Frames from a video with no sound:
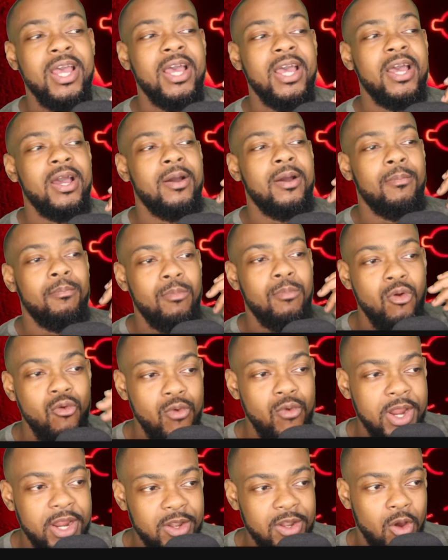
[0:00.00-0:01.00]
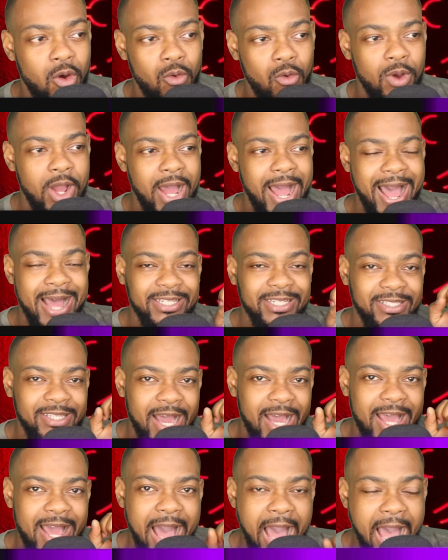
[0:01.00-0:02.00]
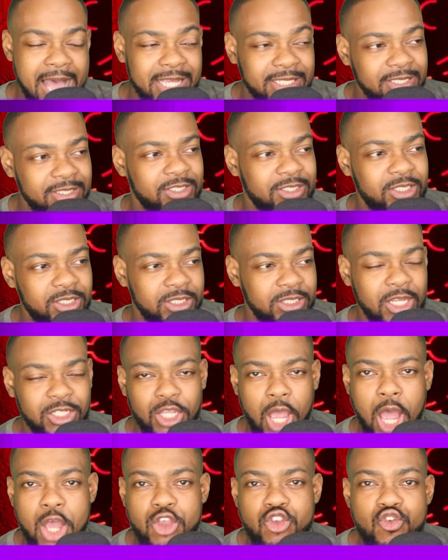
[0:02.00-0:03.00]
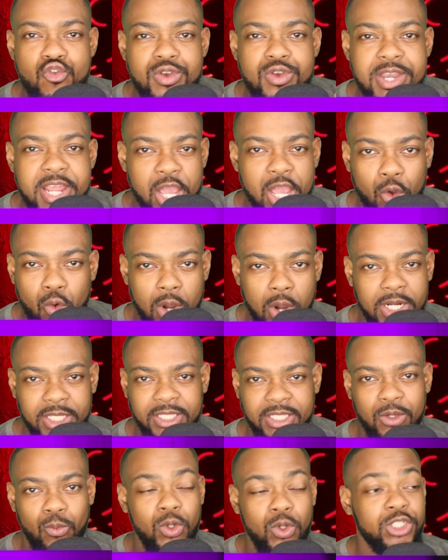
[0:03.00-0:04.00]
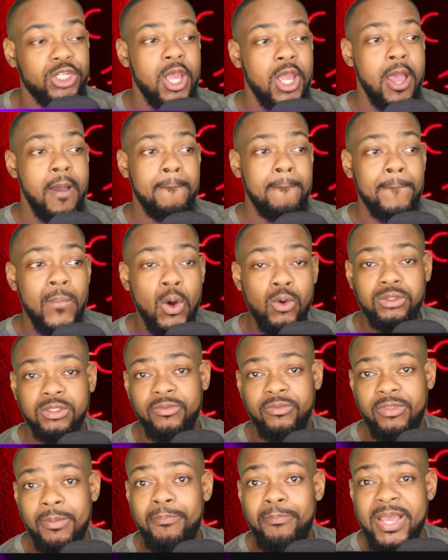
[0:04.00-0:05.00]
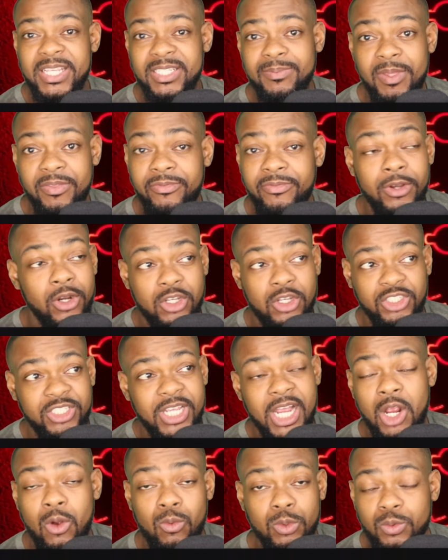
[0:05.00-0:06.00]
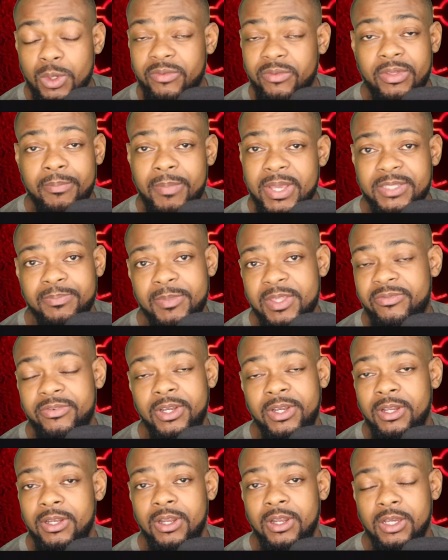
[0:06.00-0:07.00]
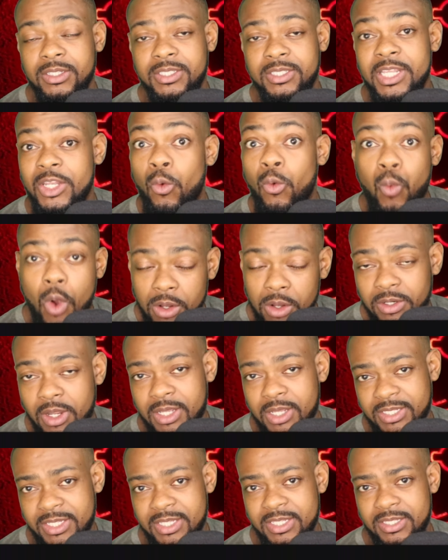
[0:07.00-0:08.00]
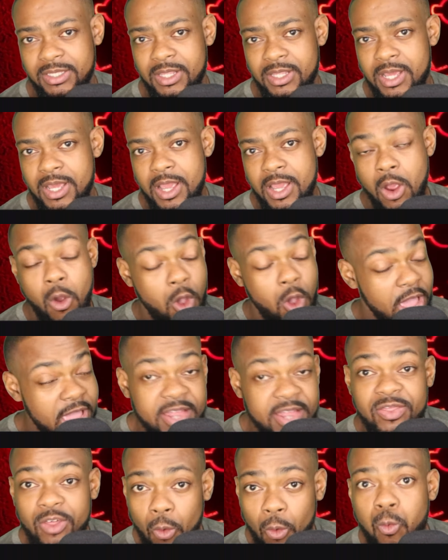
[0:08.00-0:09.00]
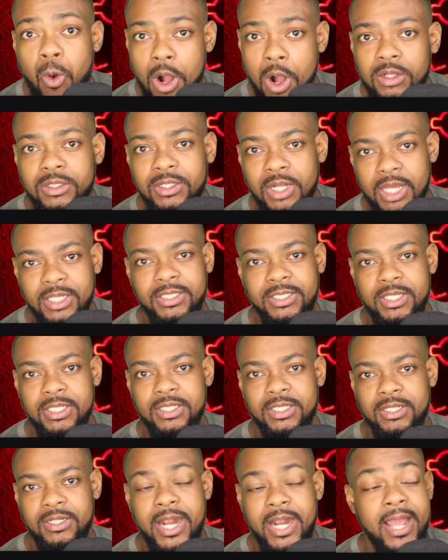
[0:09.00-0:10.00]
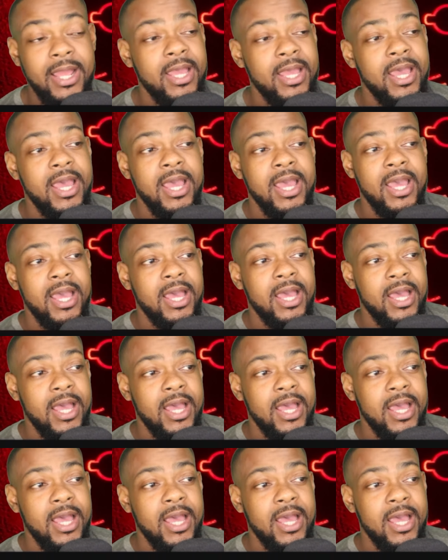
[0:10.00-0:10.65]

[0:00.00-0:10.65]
So, Merino has a unique quality which most of the best midfielder, because Xhaka was one of the best midfielder in the world last season, right?